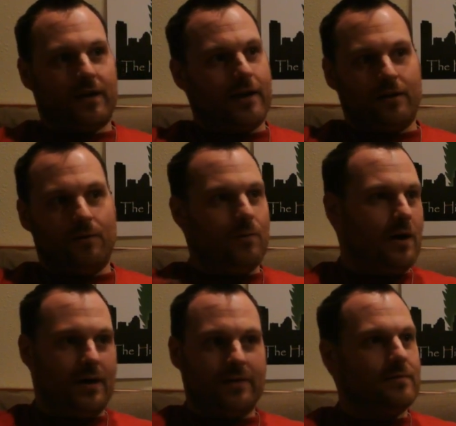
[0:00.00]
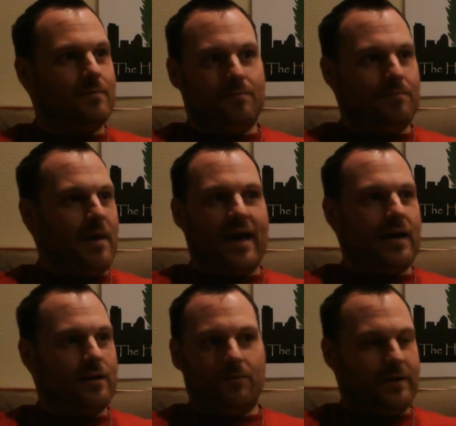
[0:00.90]
Like, I don't
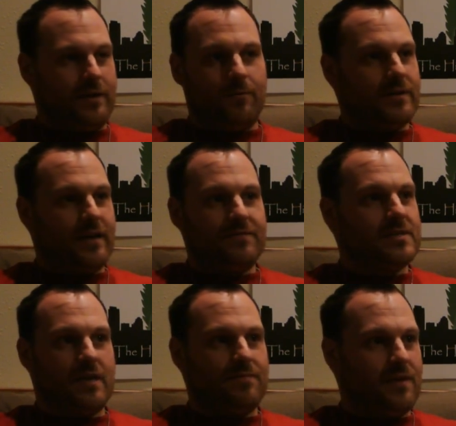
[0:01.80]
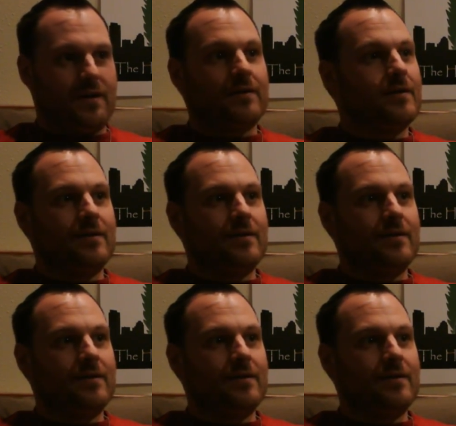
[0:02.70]
want anyone to have the same thing.